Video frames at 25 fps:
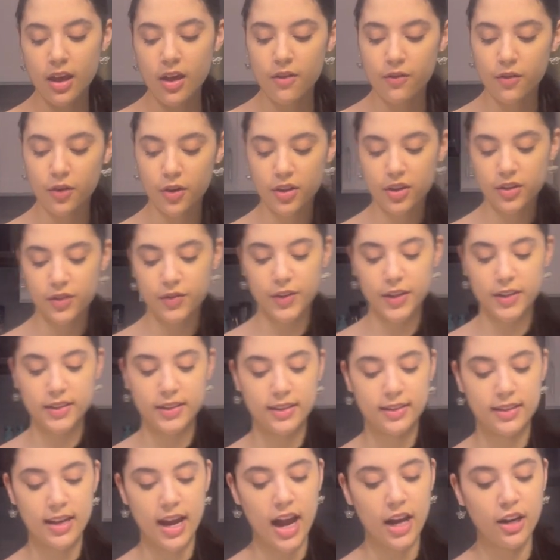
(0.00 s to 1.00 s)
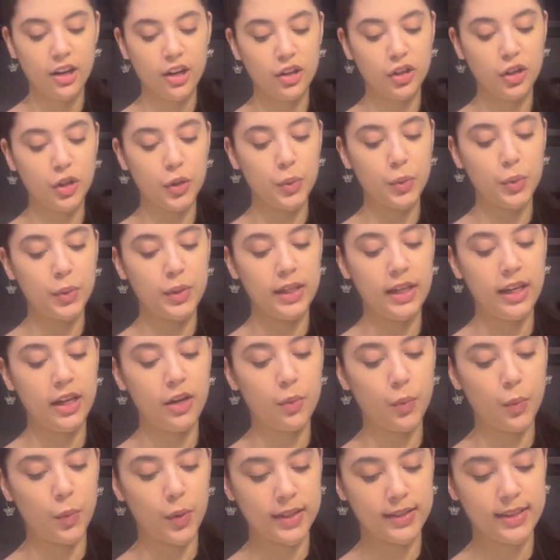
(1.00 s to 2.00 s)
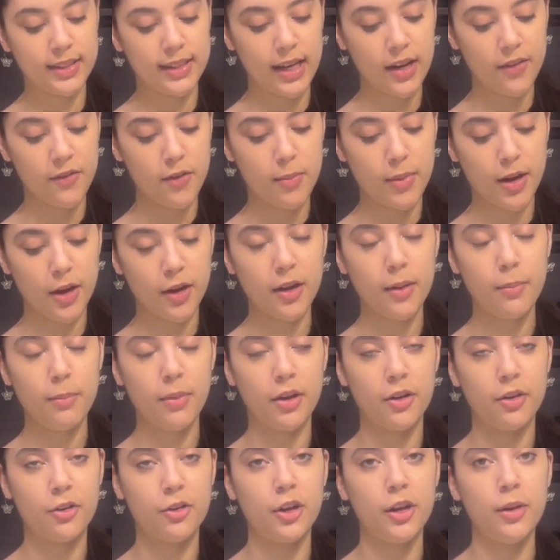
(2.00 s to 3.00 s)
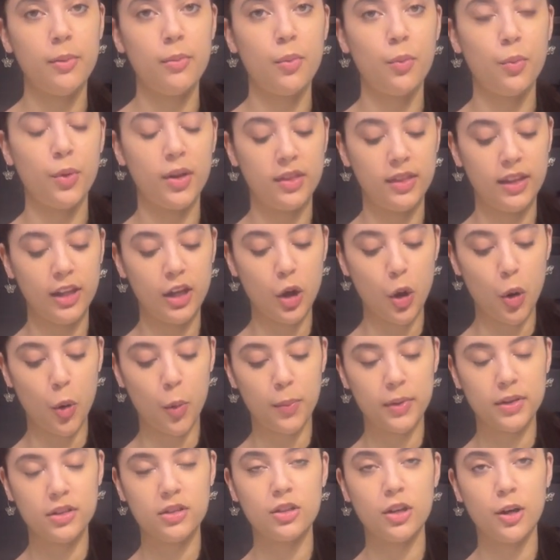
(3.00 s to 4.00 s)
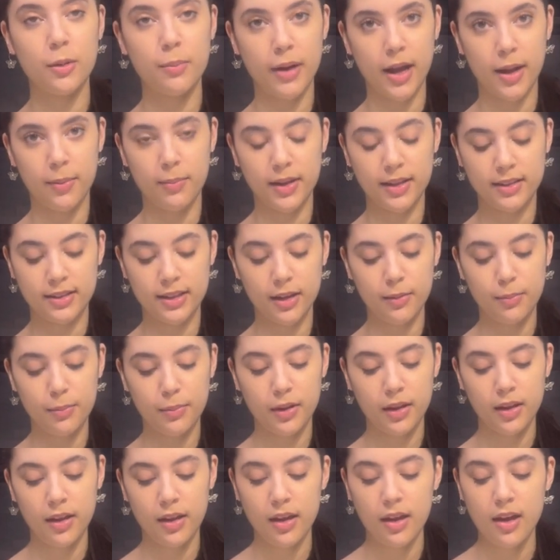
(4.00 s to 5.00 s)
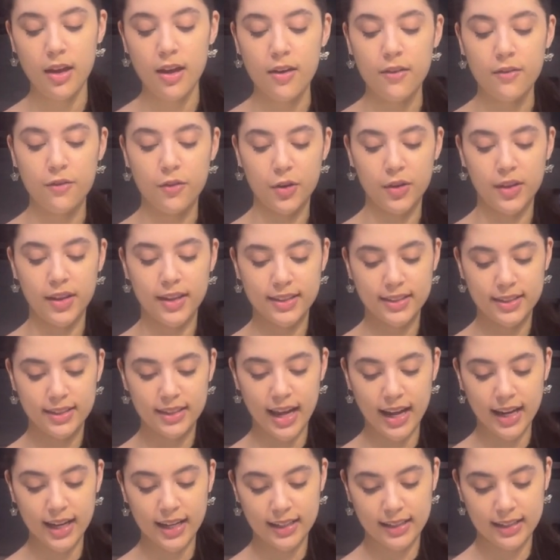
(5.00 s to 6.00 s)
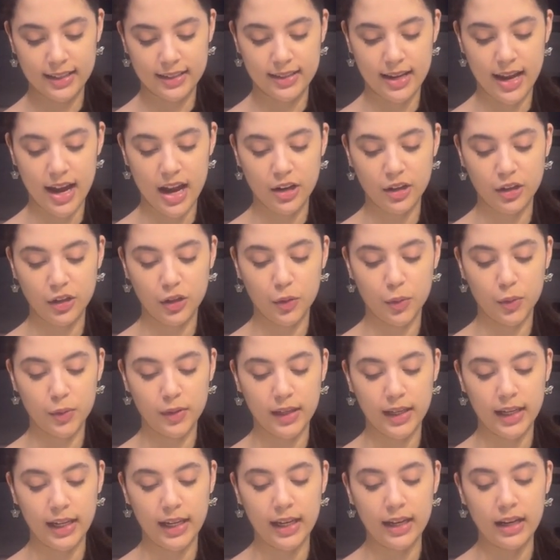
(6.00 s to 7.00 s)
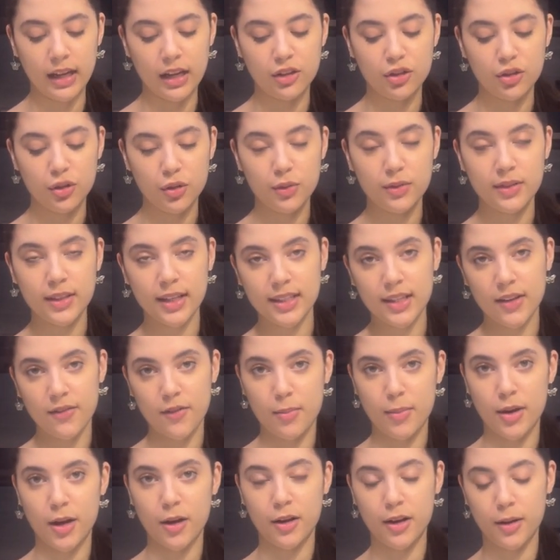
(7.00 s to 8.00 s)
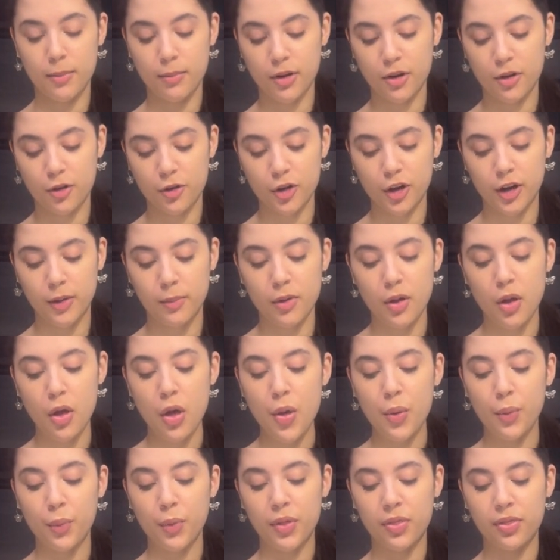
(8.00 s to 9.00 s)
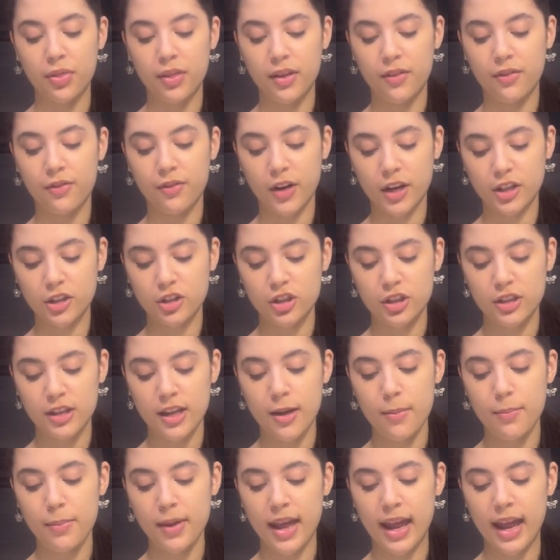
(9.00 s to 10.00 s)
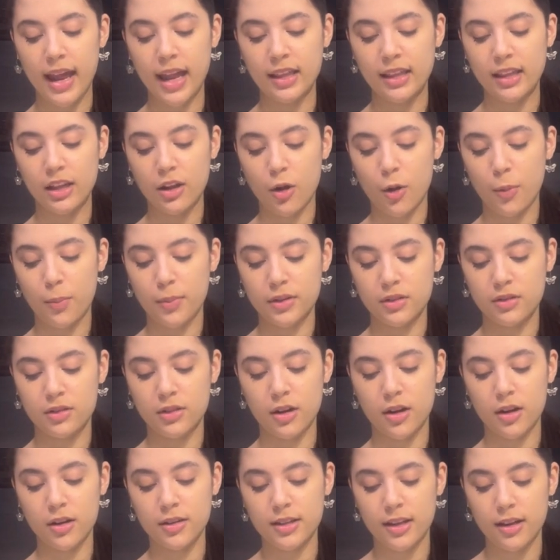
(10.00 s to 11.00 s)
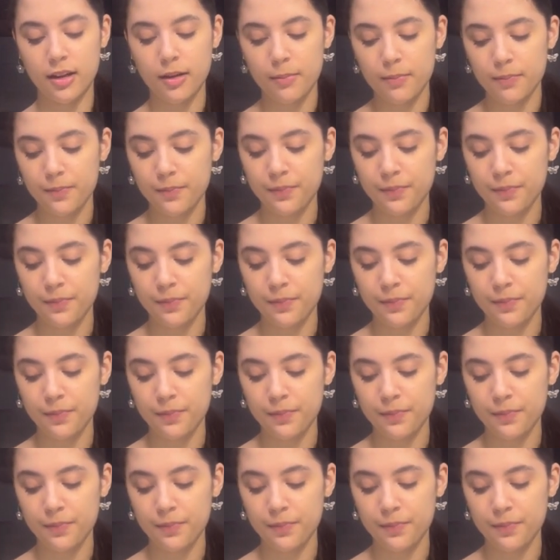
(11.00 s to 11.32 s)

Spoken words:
For this first design, you will need 1 set of American buttercream with the open star piping tip. For this second design, you'll need 2 sets of American buttercream with the French tip and the open star tip.